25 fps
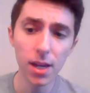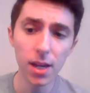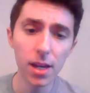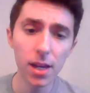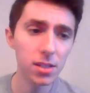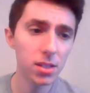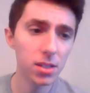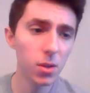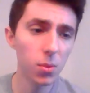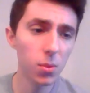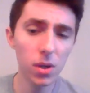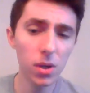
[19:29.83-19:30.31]

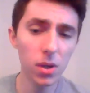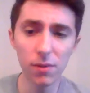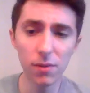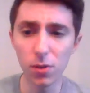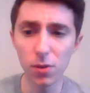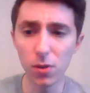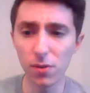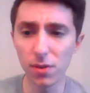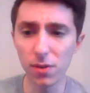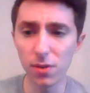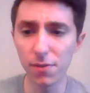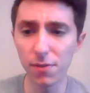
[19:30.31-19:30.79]
So what if
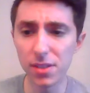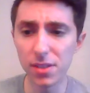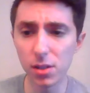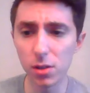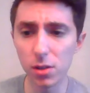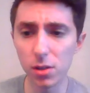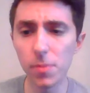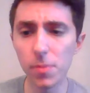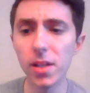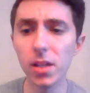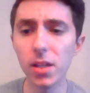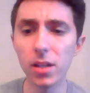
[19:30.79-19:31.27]
you have the
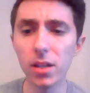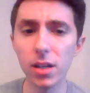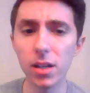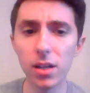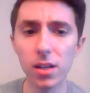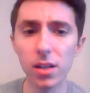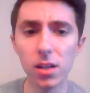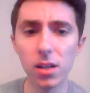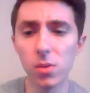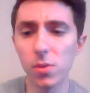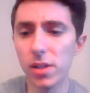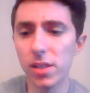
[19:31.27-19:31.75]
physical ability
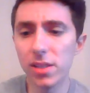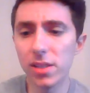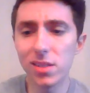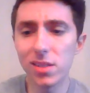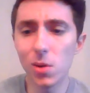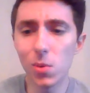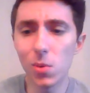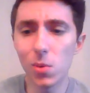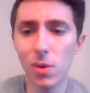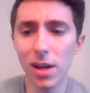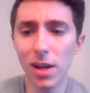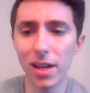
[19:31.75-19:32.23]
to do it?
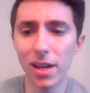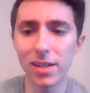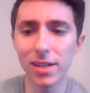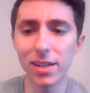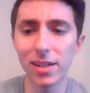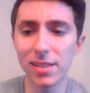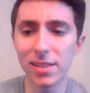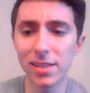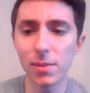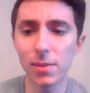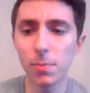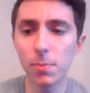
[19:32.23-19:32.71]
So what?
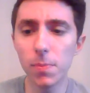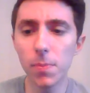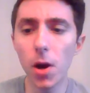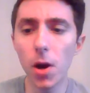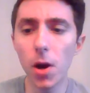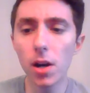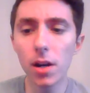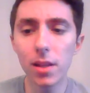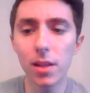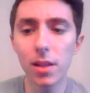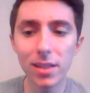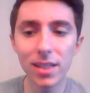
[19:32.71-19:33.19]
It's a
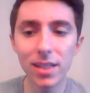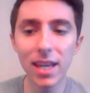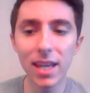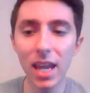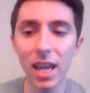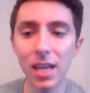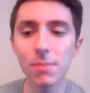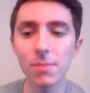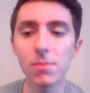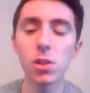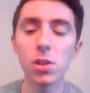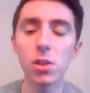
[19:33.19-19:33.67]
part of the
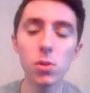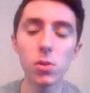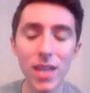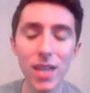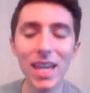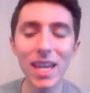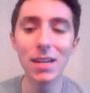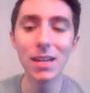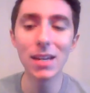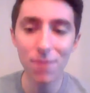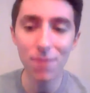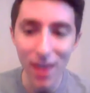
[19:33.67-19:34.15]
game, so you
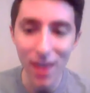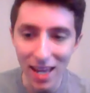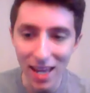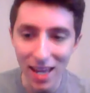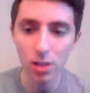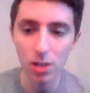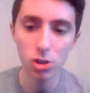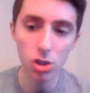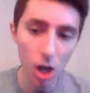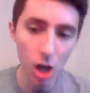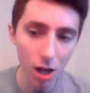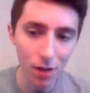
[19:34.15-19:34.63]
take
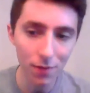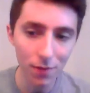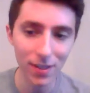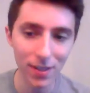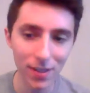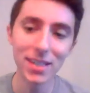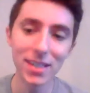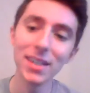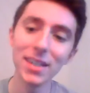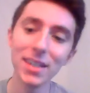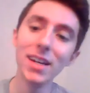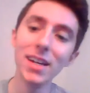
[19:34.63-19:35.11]
advantage of
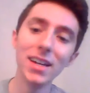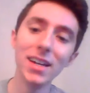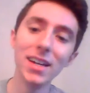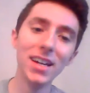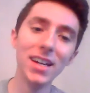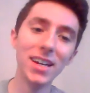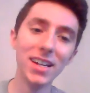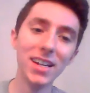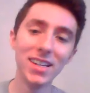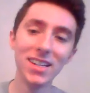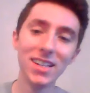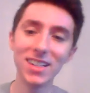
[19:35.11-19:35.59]
it.
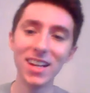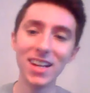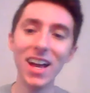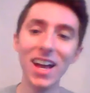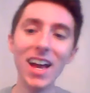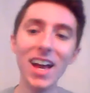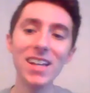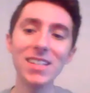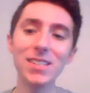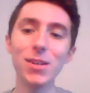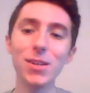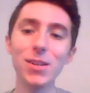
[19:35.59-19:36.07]

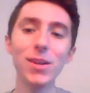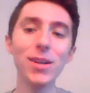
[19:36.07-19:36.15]
So to